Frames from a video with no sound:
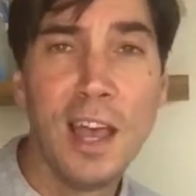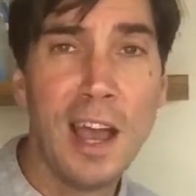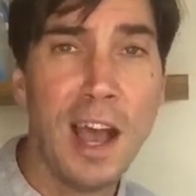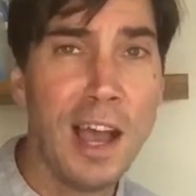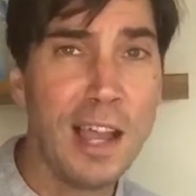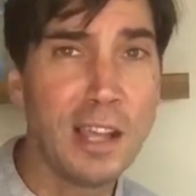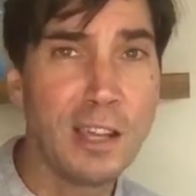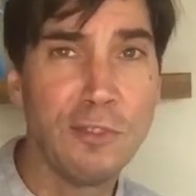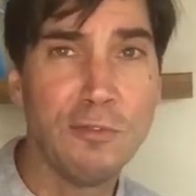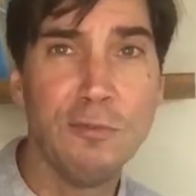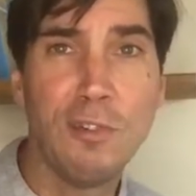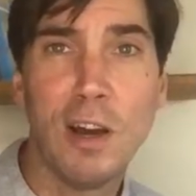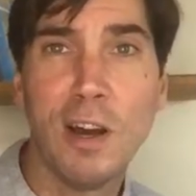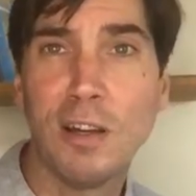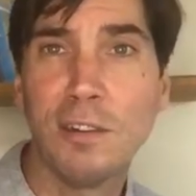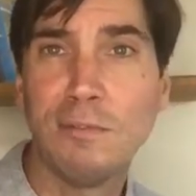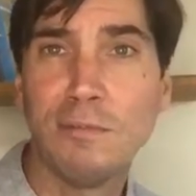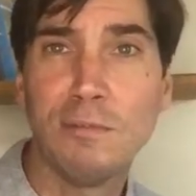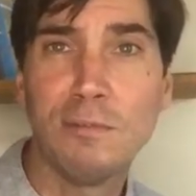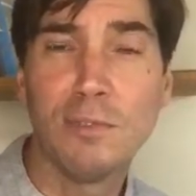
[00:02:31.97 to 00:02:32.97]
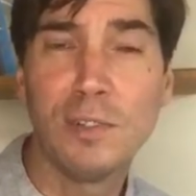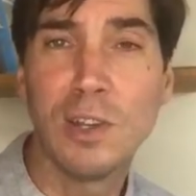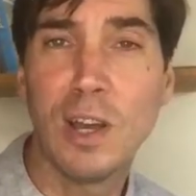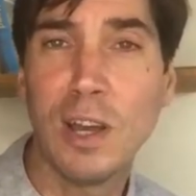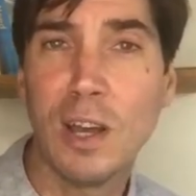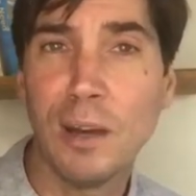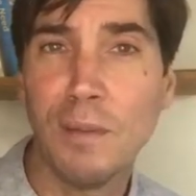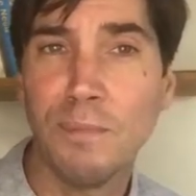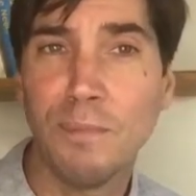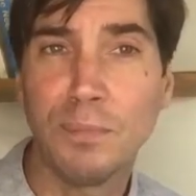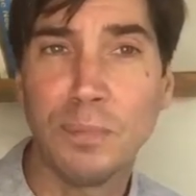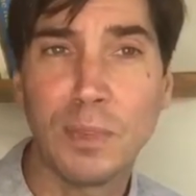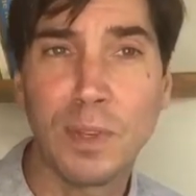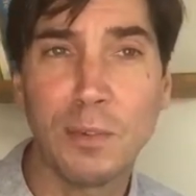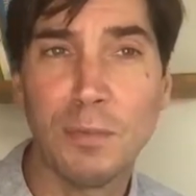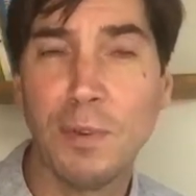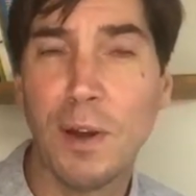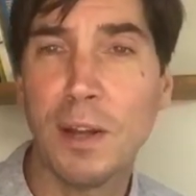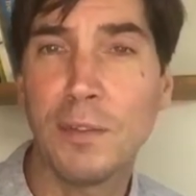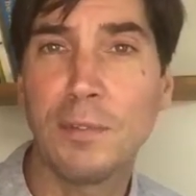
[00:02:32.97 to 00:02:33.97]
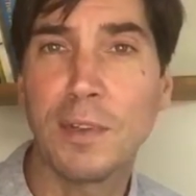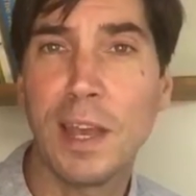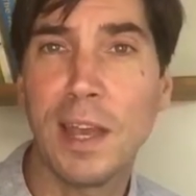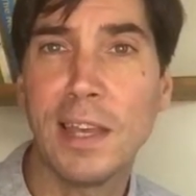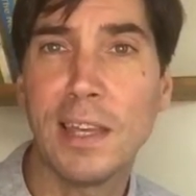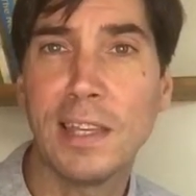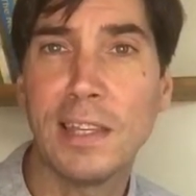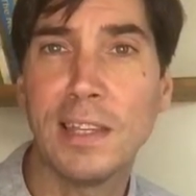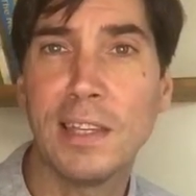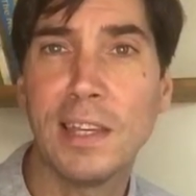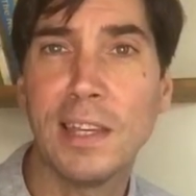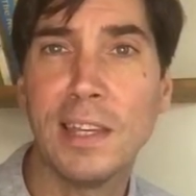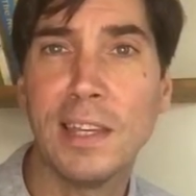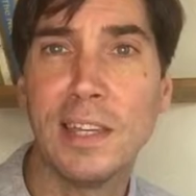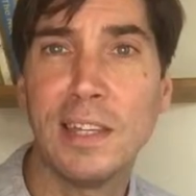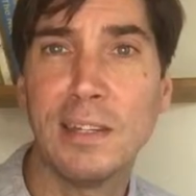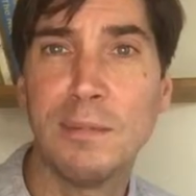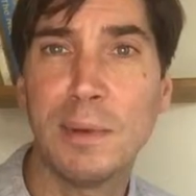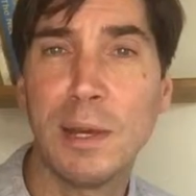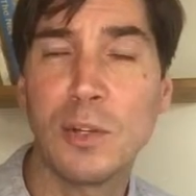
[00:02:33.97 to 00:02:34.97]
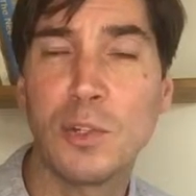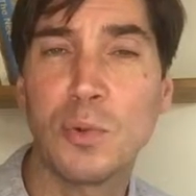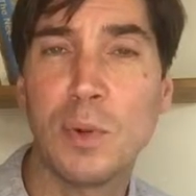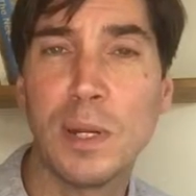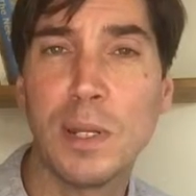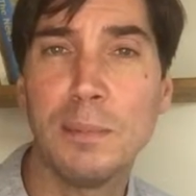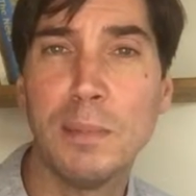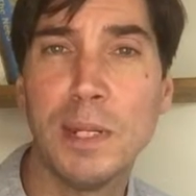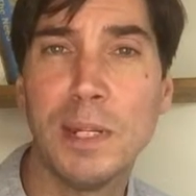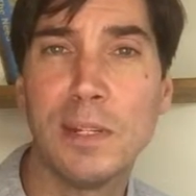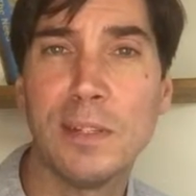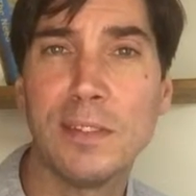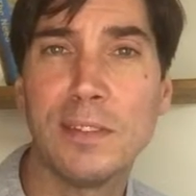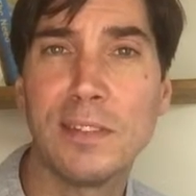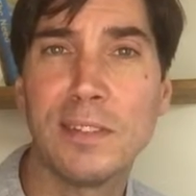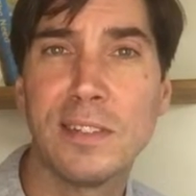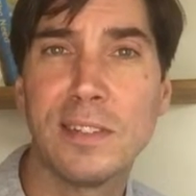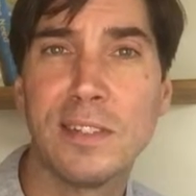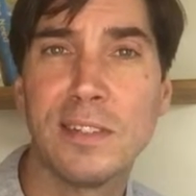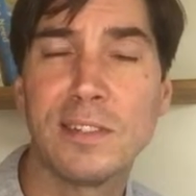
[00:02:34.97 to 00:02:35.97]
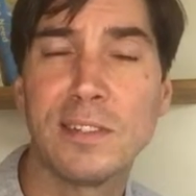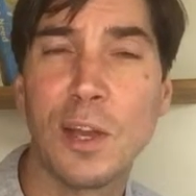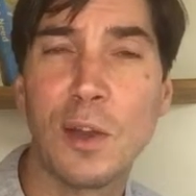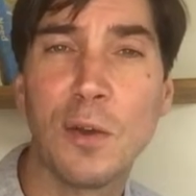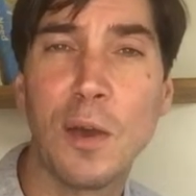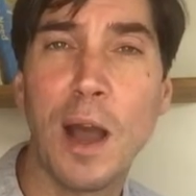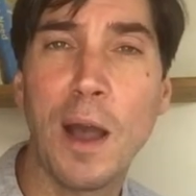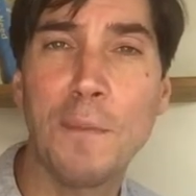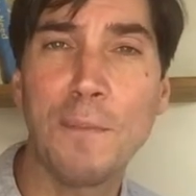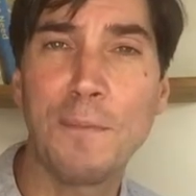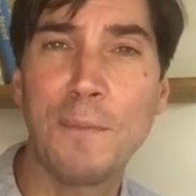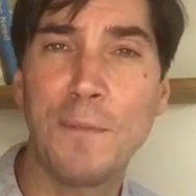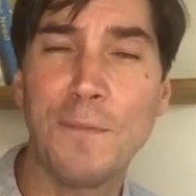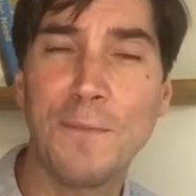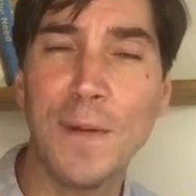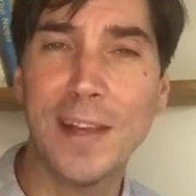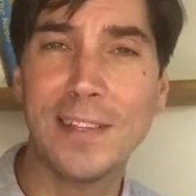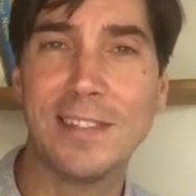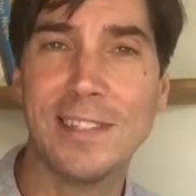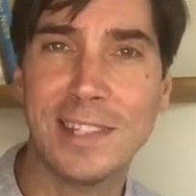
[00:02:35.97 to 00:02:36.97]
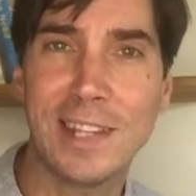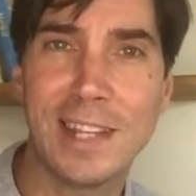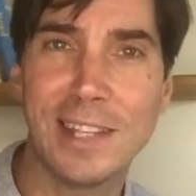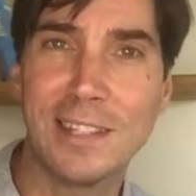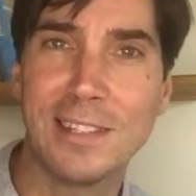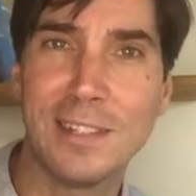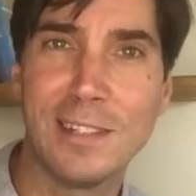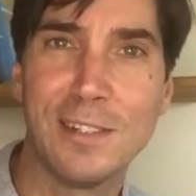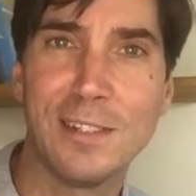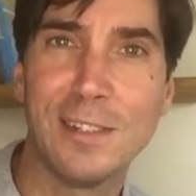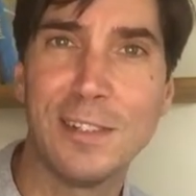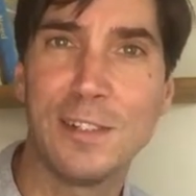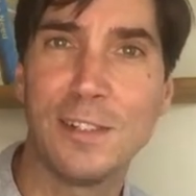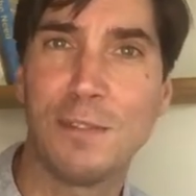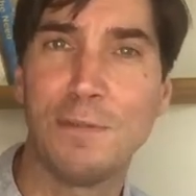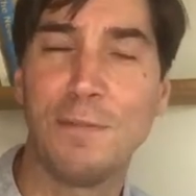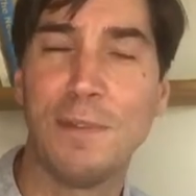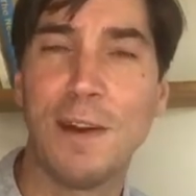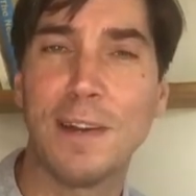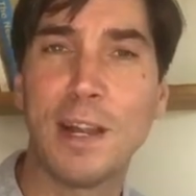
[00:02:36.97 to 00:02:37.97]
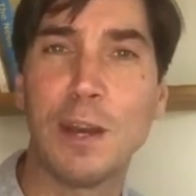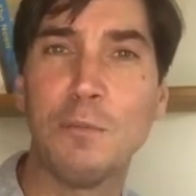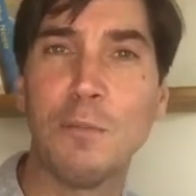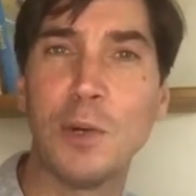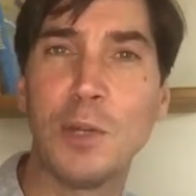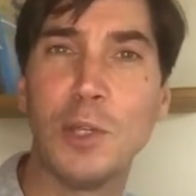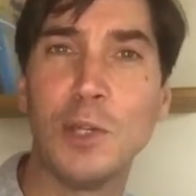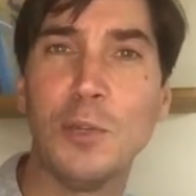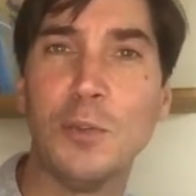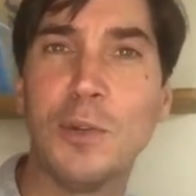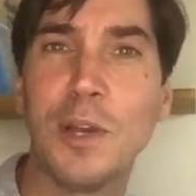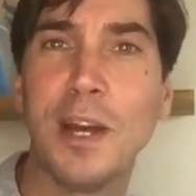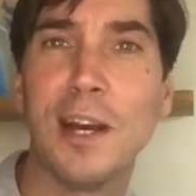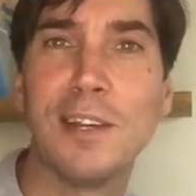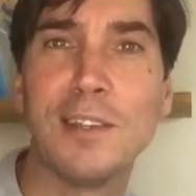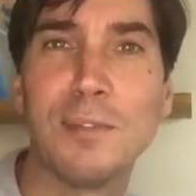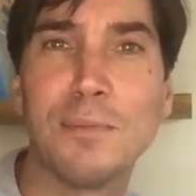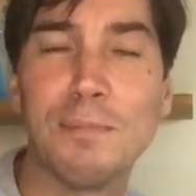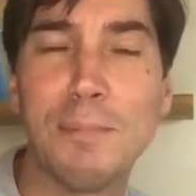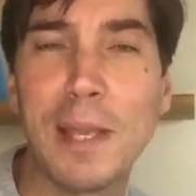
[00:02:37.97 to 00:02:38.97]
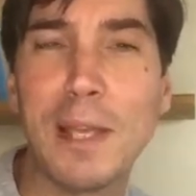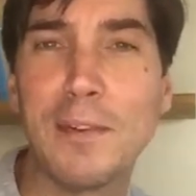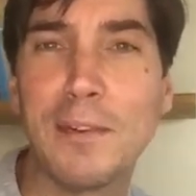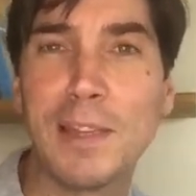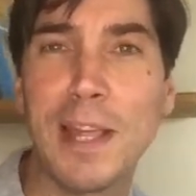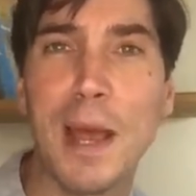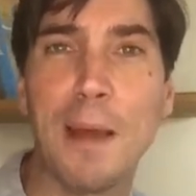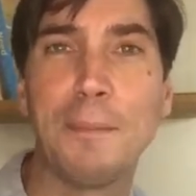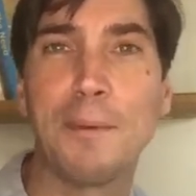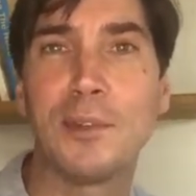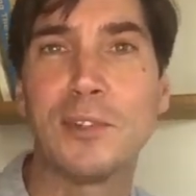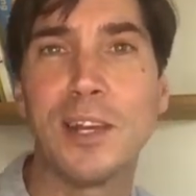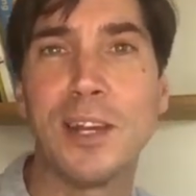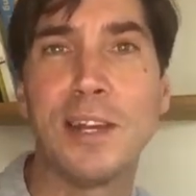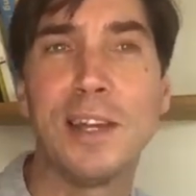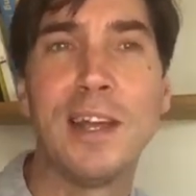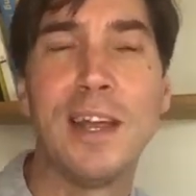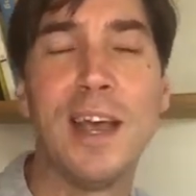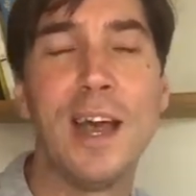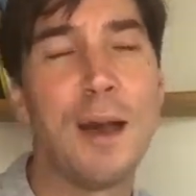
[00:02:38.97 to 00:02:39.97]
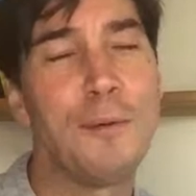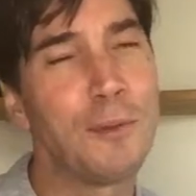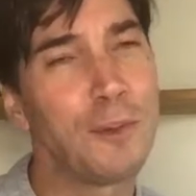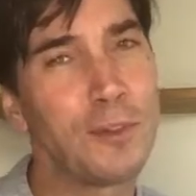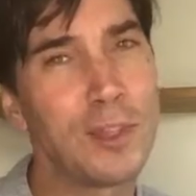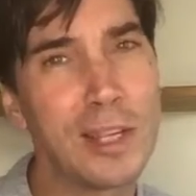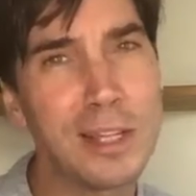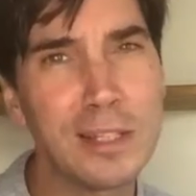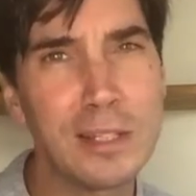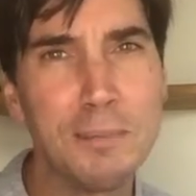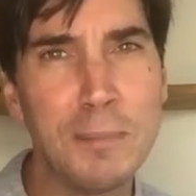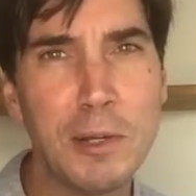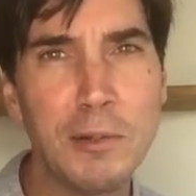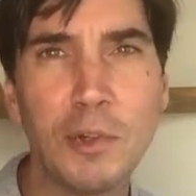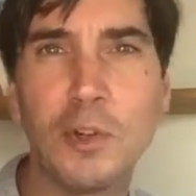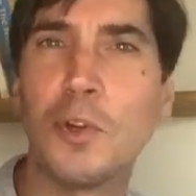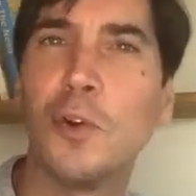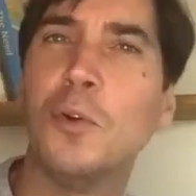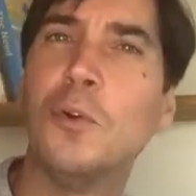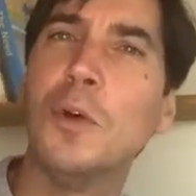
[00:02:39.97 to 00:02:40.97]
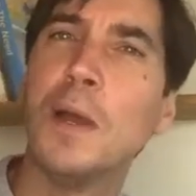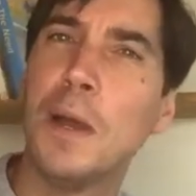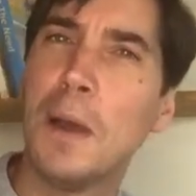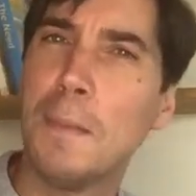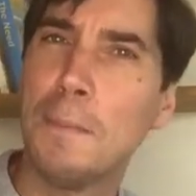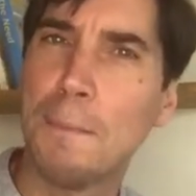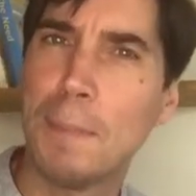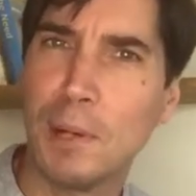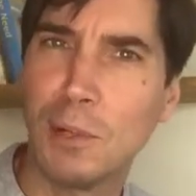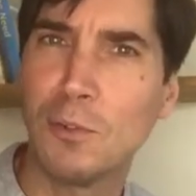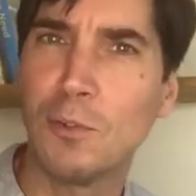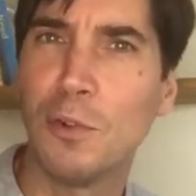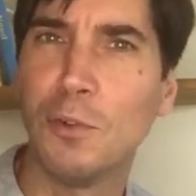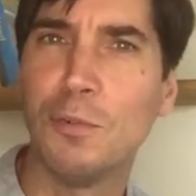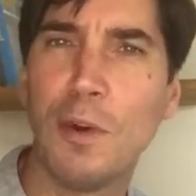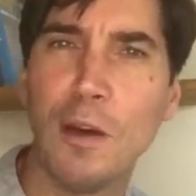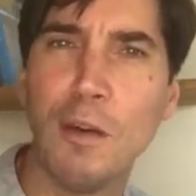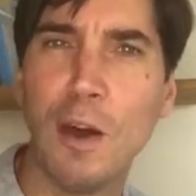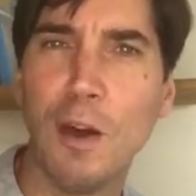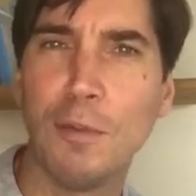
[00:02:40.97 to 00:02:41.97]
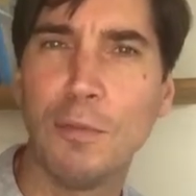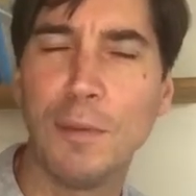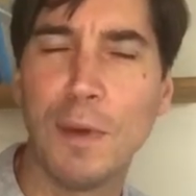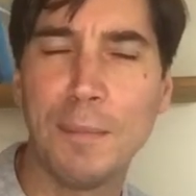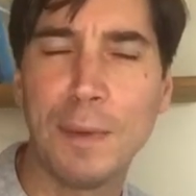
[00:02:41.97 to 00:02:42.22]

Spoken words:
I can run 5k in about 20 minutes. So I'm fascinated to find out what you guys make of that, because I'm not saying it's a miracle, but it's not far off.